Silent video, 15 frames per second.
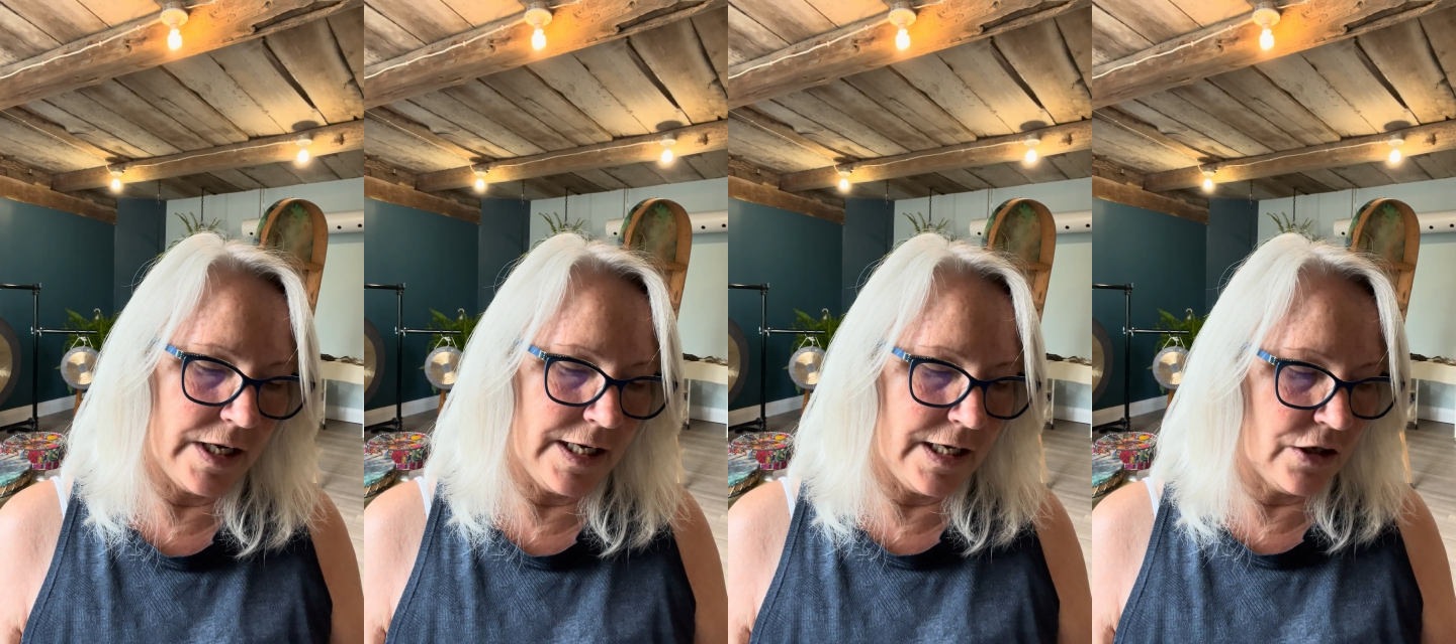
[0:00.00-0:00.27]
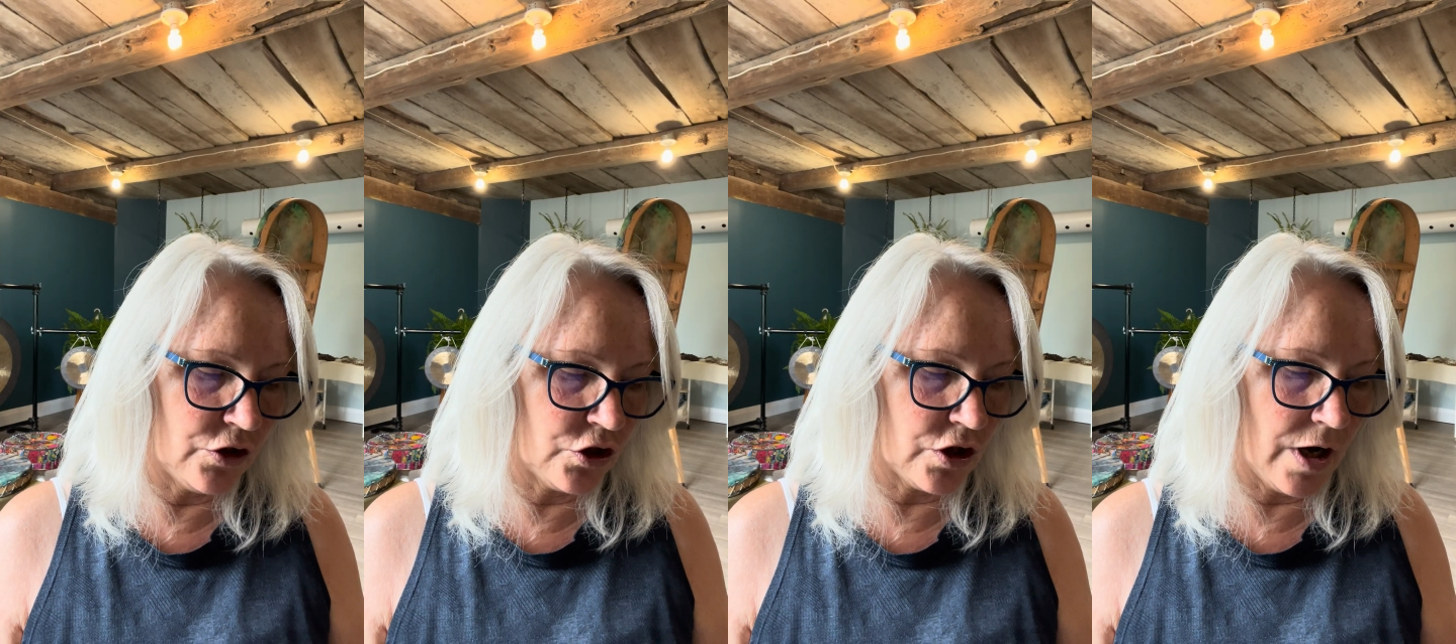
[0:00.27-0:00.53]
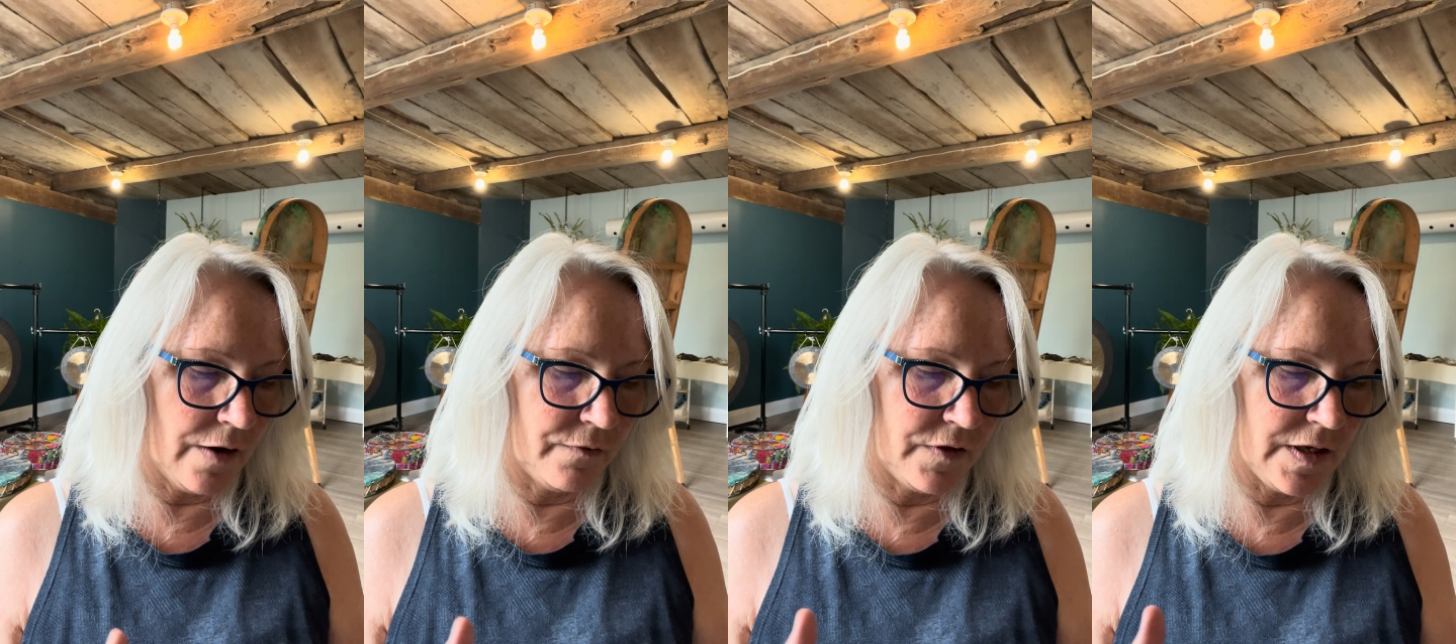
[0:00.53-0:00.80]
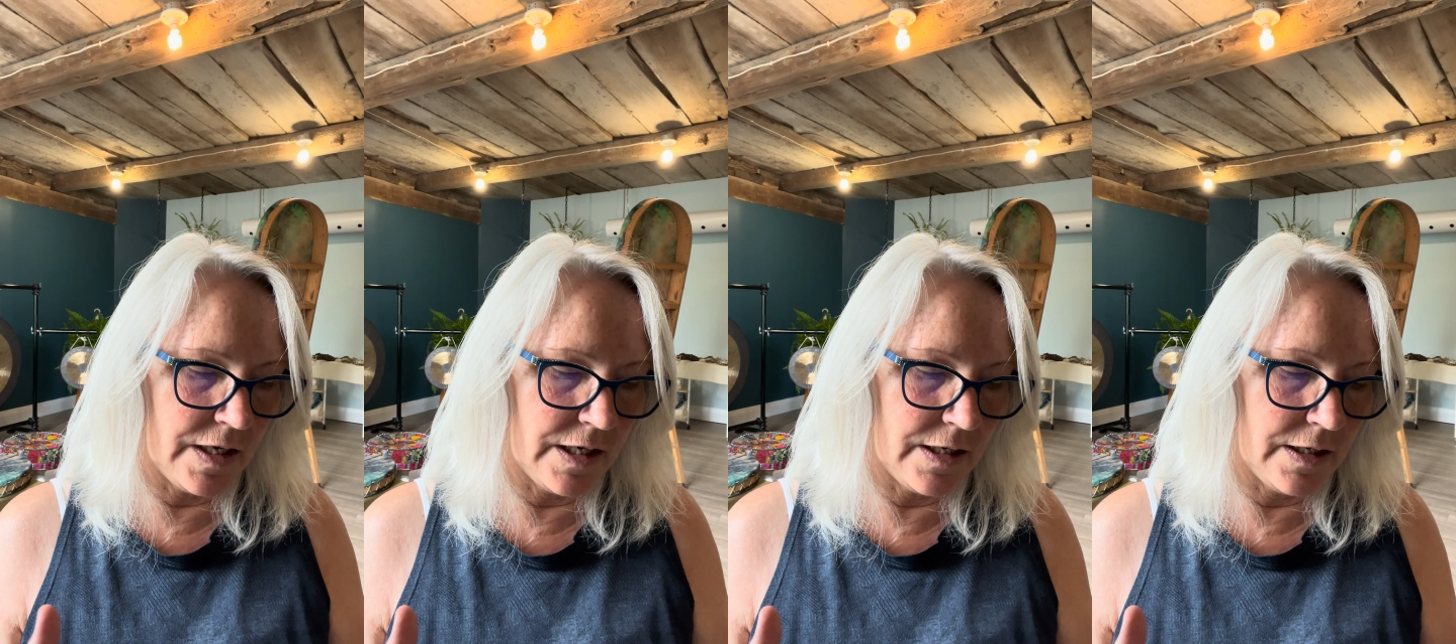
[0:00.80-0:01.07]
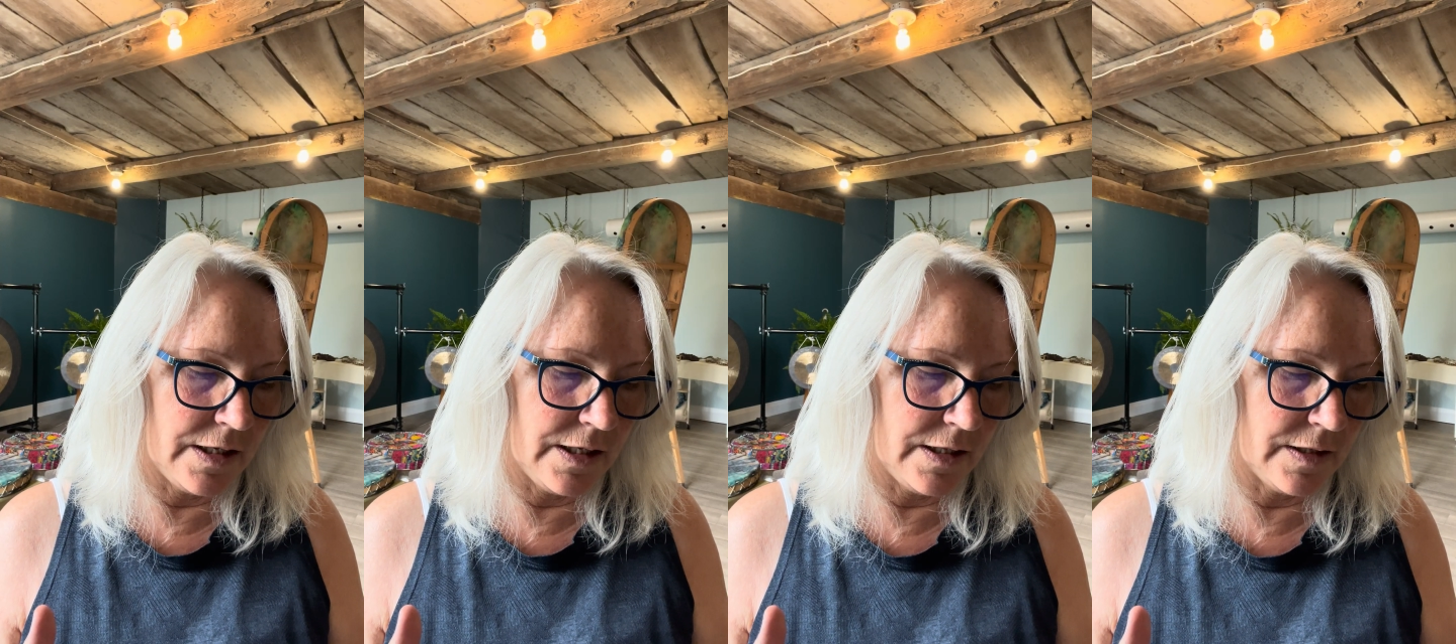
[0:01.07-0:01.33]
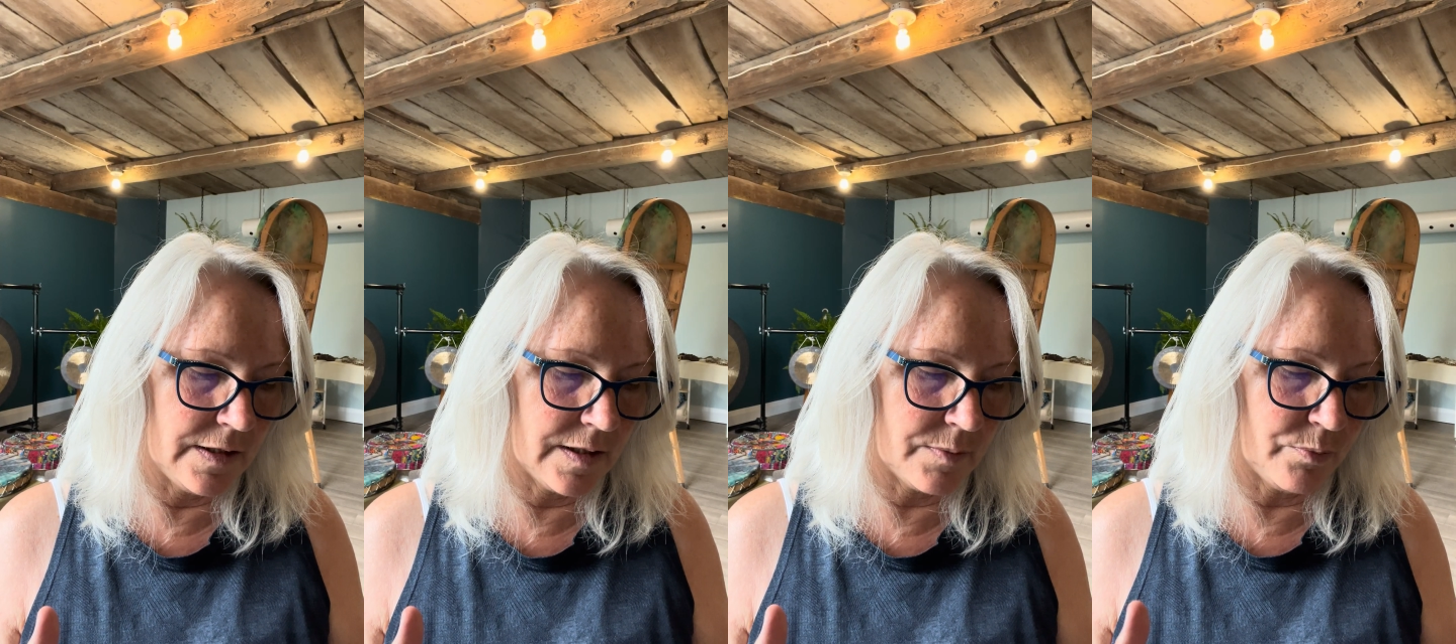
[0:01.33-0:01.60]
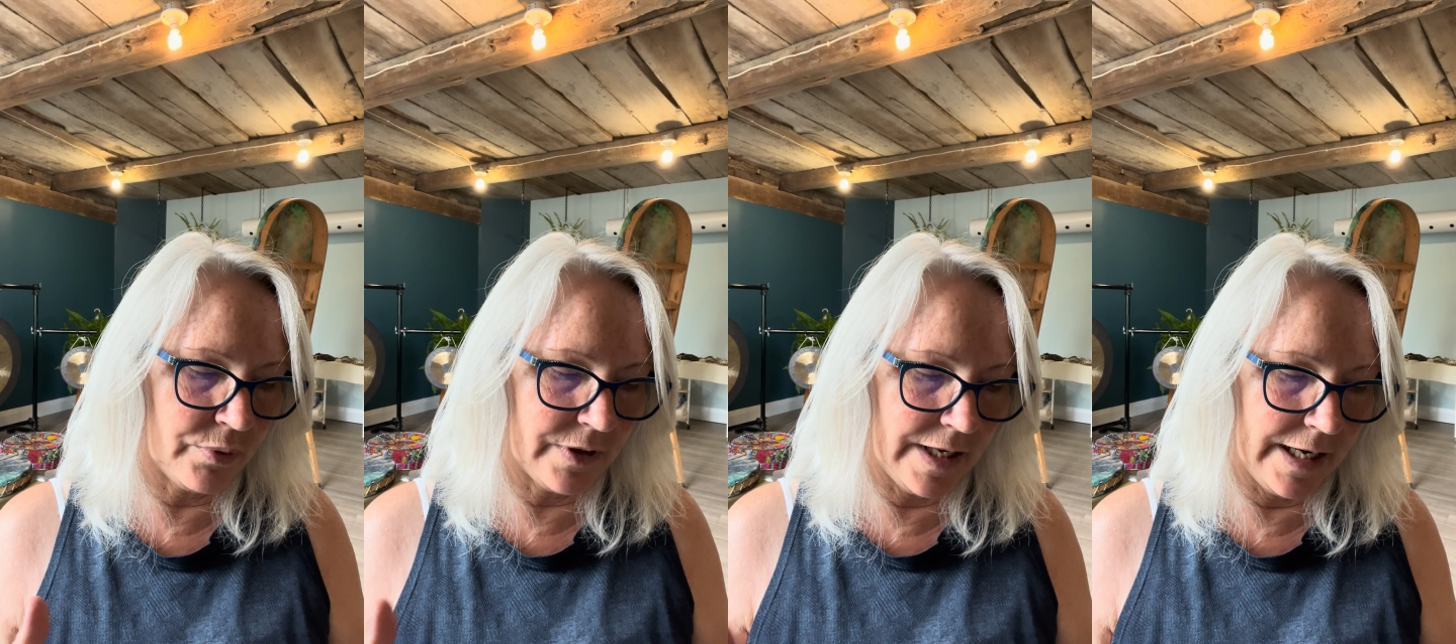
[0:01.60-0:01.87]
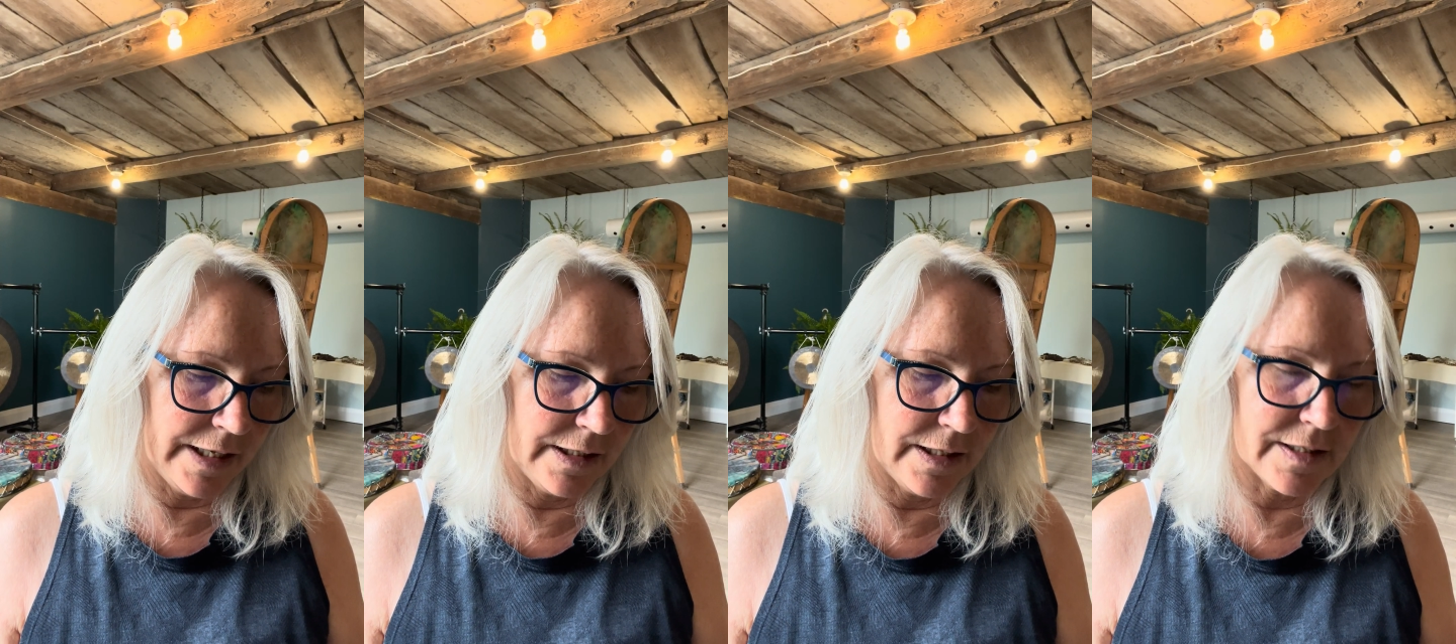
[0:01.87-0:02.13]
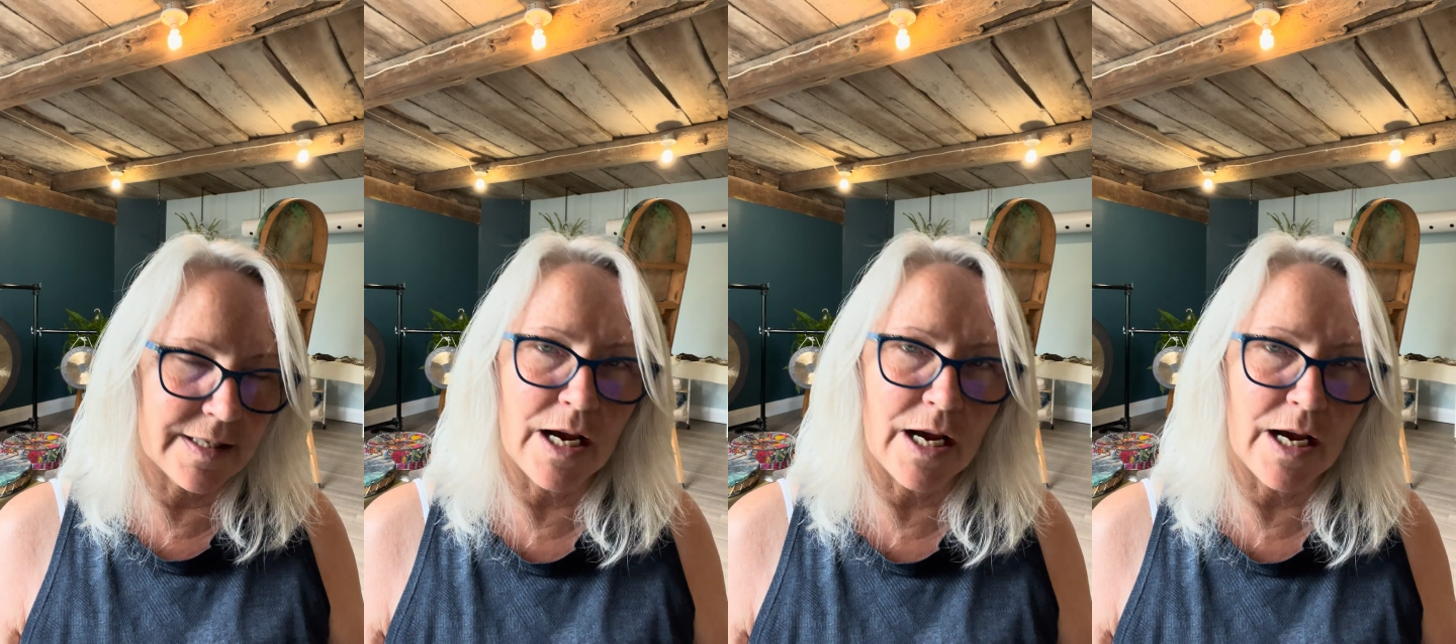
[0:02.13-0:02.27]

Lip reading: each of these planets,